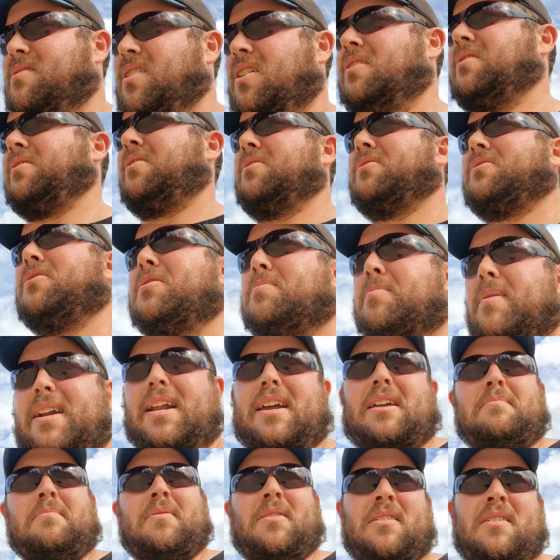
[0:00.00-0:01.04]
I don't use my
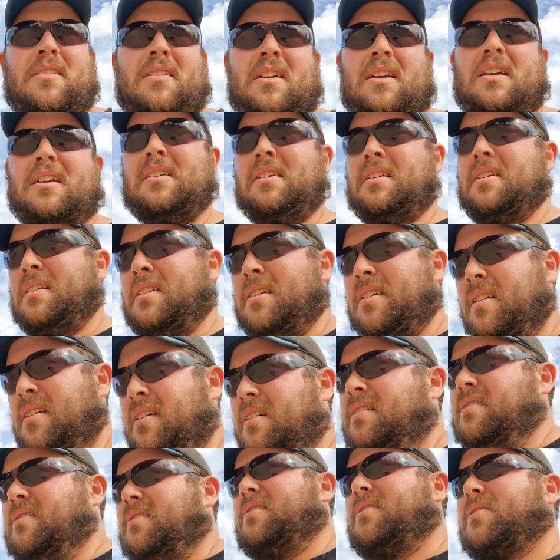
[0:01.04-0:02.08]
name.
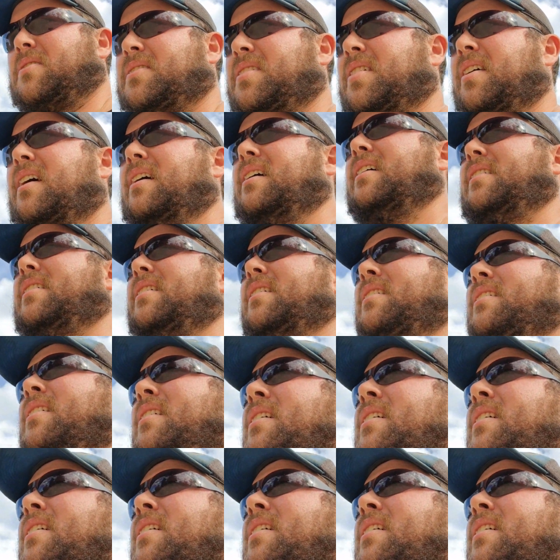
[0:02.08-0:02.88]
I've got